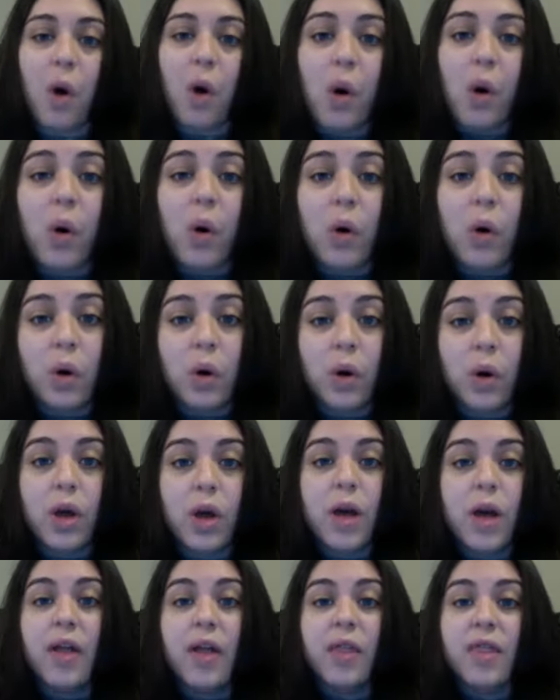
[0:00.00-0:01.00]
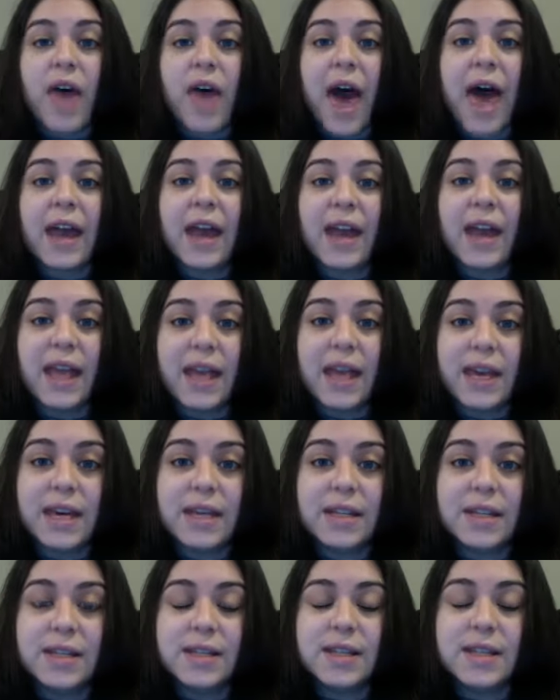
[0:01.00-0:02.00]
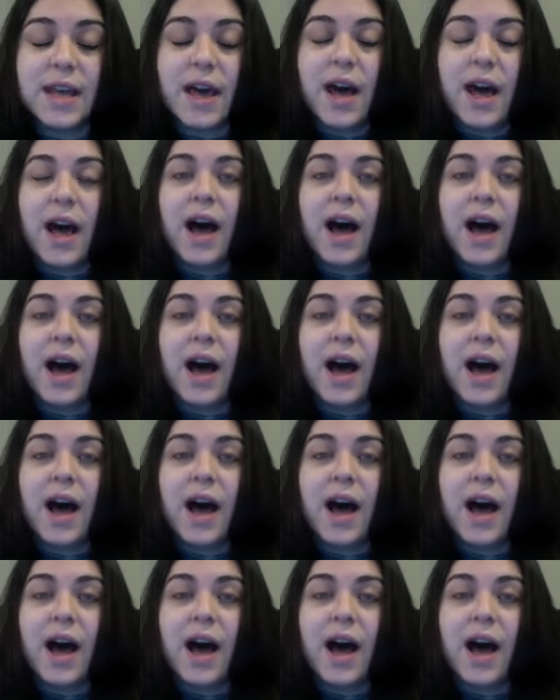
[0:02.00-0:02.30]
whole that is